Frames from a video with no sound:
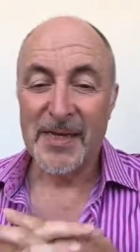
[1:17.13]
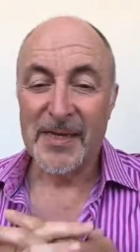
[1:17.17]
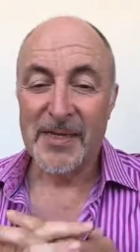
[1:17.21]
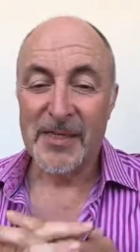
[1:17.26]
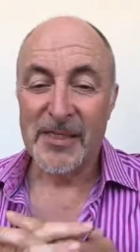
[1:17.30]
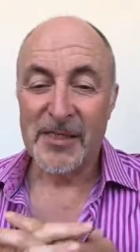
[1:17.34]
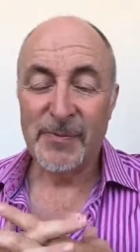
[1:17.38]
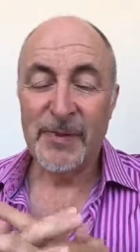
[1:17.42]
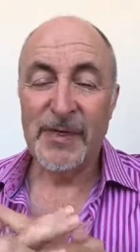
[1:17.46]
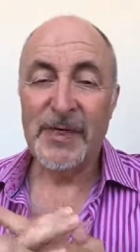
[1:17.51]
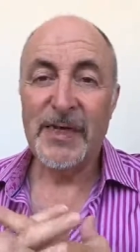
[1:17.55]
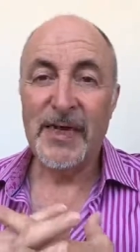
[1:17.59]

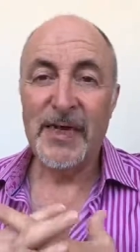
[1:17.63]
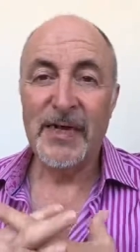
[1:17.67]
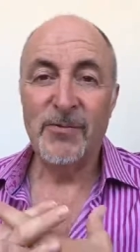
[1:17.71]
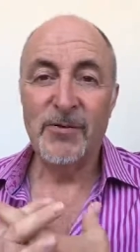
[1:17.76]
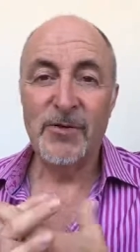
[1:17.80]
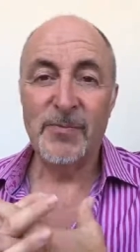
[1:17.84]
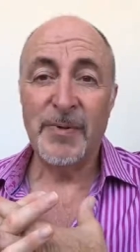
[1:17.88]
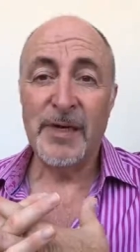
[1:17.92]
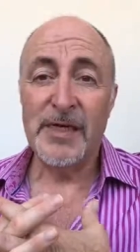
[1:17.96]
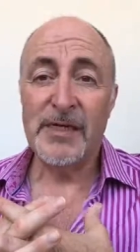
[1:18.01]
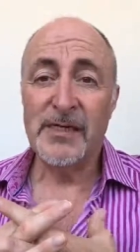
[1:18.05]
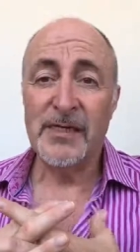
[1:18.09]
Speed dating was
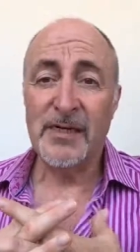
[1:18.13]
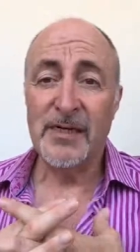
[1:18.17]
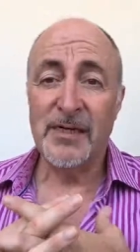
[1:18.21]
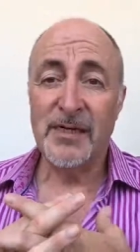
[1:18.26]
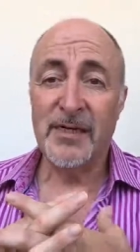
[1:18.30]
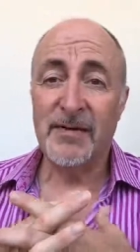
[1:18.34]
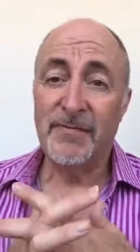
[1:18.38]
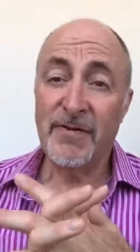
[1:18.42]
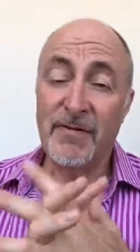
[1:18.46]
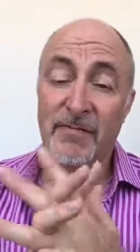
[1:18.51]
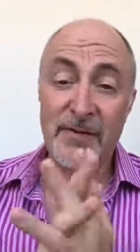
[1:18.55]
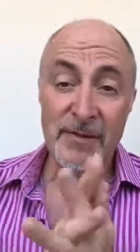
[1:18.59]
basically, and
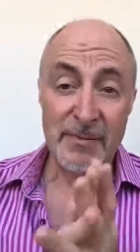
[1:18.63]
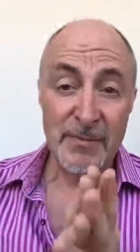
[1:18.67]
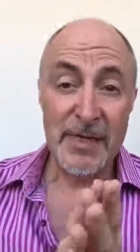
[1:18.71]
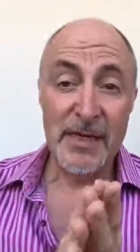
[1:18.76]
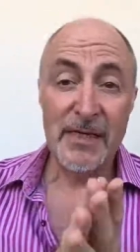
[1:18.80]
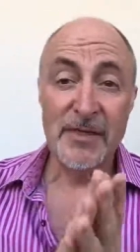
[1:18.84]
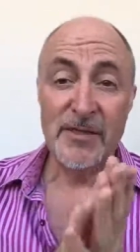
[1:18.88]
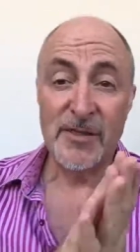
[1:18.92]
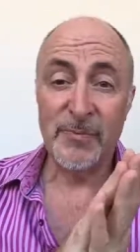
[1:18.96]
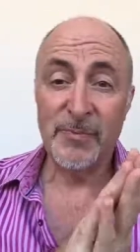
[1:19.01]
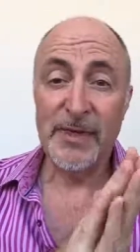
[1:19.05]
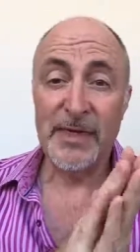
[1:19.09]
if you've ever
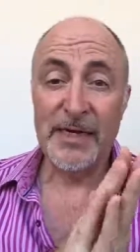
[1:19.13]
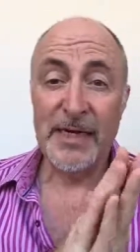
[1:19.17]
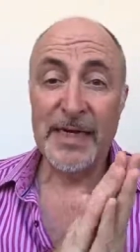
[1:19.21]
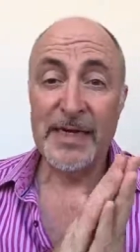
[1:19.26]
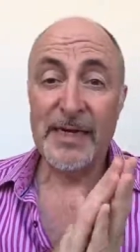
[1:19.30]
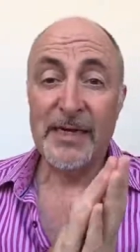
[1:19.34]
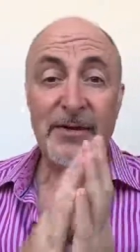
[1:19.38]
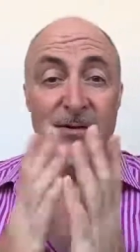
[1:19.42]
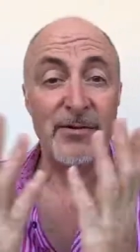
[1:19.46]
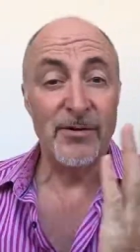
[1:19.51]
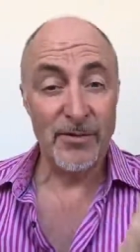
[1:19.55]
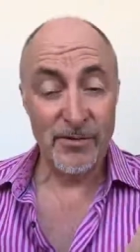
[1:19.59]
done speed
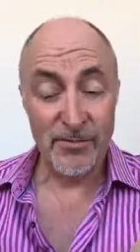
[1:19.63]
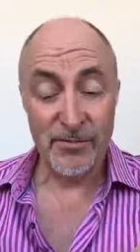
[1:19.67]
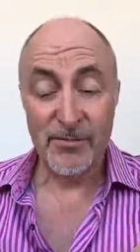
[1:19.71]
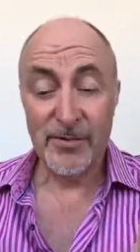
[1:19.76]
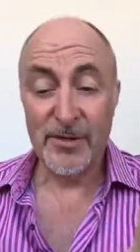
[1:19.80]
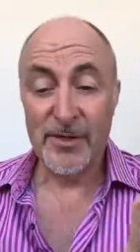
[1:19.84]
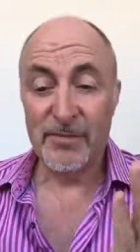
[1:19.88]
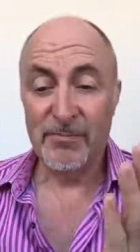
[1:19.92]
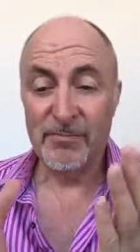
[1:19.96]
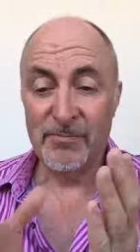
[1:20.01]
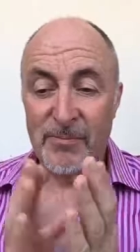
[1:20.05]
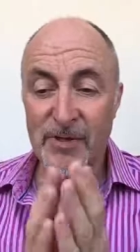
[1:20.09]
dating, you know what,
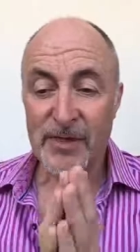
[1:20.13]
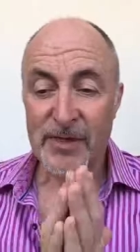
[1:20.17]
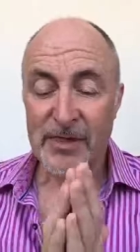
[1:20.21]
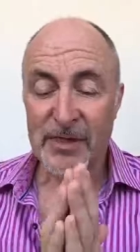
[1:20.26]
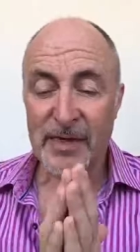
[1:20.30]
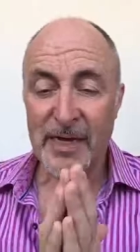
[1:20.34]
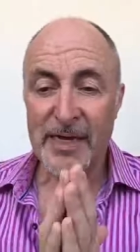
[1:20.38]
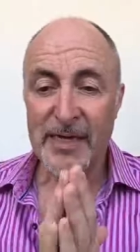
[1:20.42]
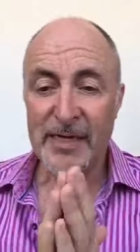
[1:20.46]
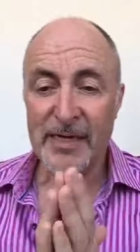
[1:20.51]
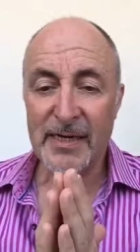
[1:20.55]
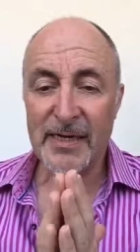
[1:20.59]
it, what it's
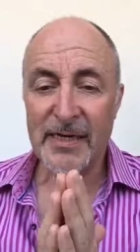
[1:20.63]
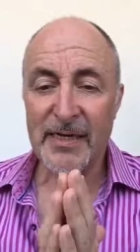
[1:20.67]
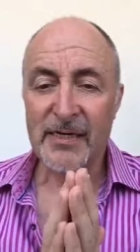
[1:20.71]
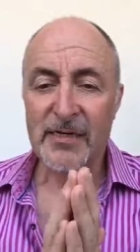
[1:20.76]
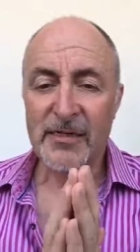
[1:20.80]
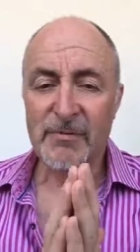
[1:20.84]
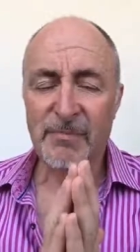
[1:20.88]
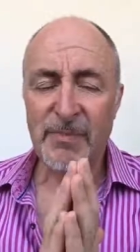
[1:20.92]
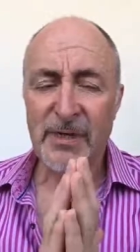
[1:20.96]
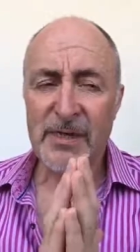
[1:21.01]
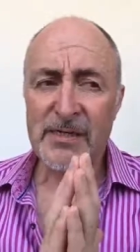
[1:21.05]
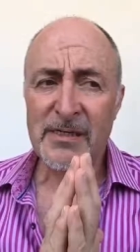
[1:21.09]
like, is
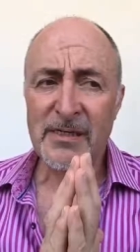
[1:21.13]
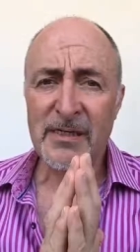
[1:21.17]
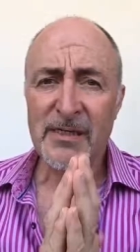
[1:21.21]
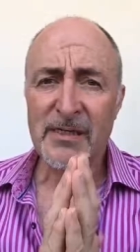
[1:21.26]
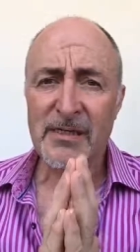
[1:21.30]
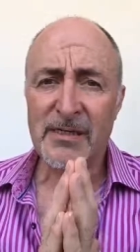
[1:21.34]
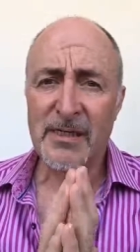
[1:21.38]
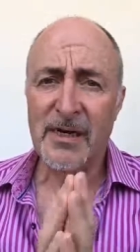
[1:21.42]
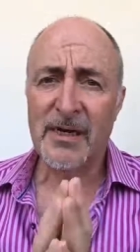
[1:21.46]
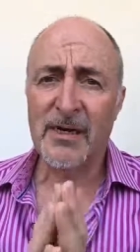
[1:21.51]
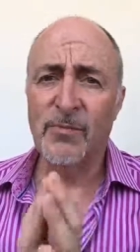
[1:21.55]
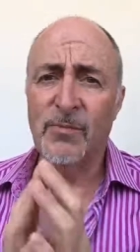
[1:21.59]
basically
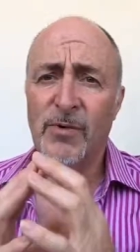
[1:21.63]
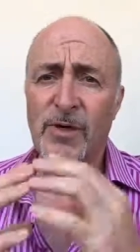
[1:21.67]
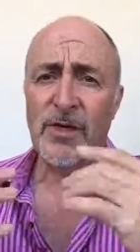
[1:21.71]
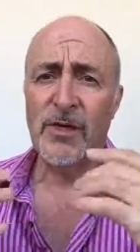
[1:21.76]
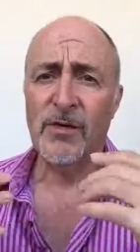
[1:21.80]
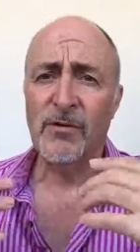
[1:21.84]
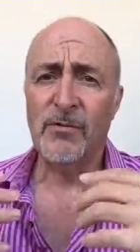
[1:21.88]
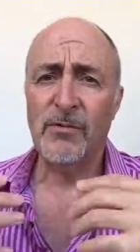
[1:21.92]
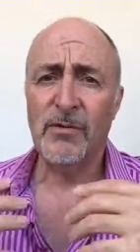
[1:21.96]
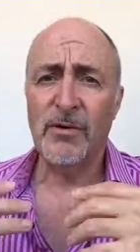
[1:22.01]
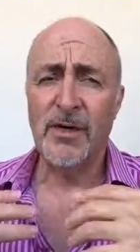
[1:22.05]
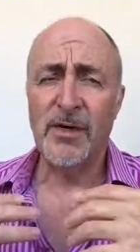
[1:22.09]
set up where
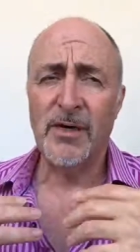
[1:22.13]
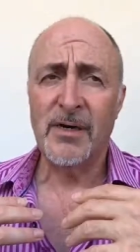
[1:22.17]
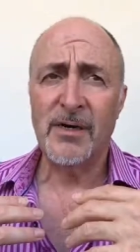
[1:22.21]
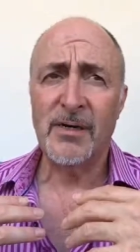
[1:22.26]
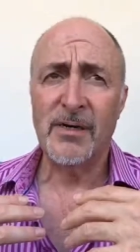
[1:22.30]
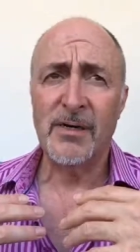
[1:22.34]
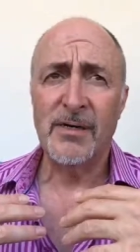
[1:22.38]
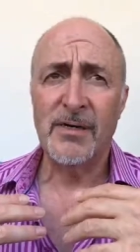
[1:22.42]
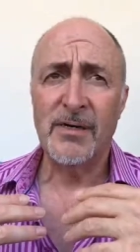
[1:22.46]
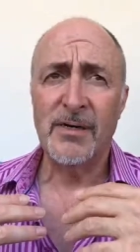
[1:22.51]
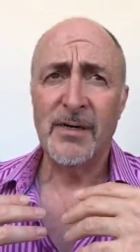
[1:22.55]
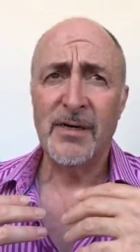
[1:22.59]
you
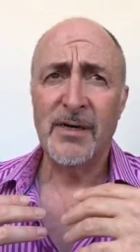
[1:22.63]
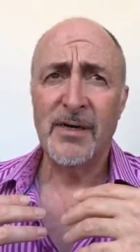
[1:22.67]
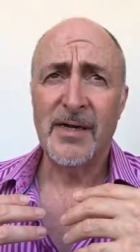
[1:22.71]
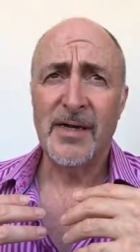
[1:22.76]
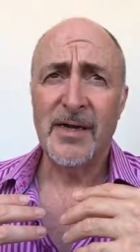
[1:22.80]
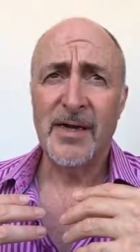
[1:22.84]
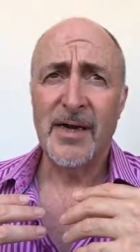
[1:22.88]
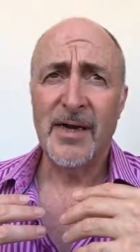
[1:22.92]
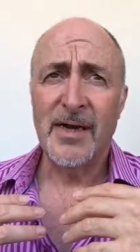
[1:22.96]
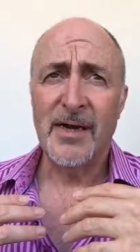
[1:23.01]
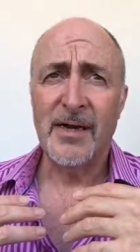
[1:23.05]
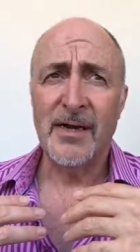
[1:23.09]
are
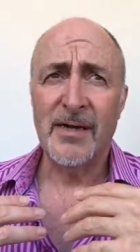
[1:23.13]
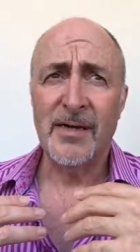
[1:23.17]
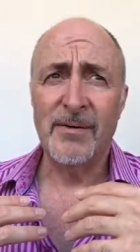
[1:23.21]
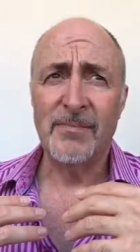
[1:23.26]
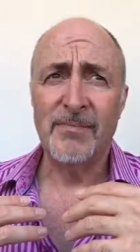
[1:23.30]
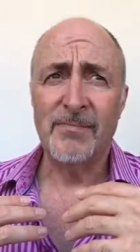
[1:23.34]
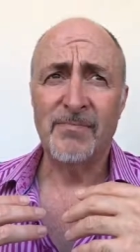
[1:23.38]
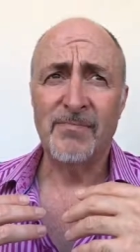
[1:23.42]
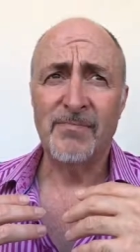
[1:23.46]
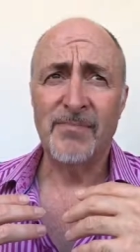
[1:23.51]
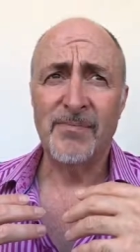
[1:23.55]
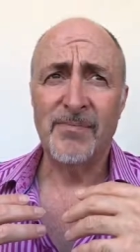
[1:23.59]

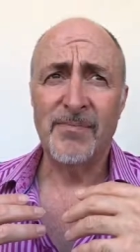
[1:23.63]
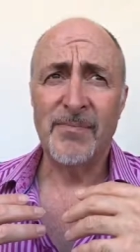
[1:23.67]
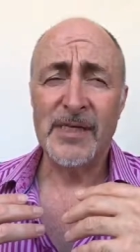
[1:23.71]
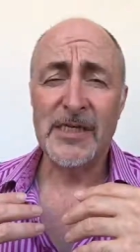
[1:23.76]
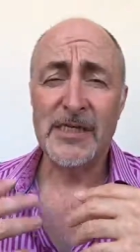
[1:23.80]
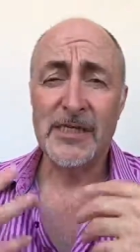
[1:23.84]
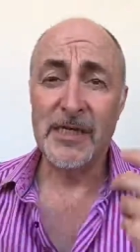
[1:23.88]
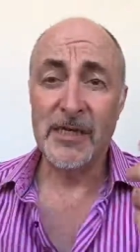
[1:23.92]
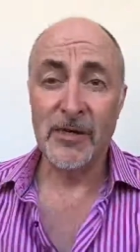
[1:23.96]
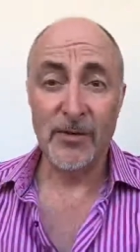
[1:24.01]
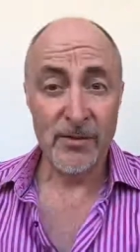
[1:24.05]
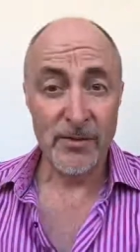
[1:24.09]
um,
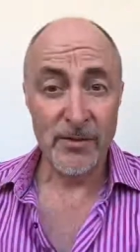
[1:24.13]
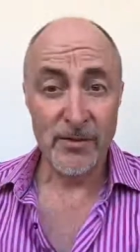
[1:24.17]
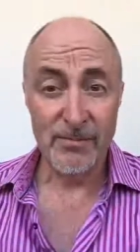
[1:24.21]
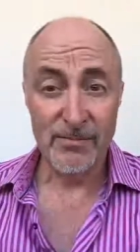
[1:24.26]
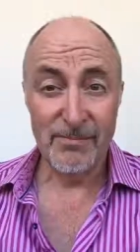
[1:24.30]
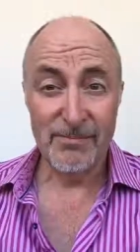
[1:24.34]
single,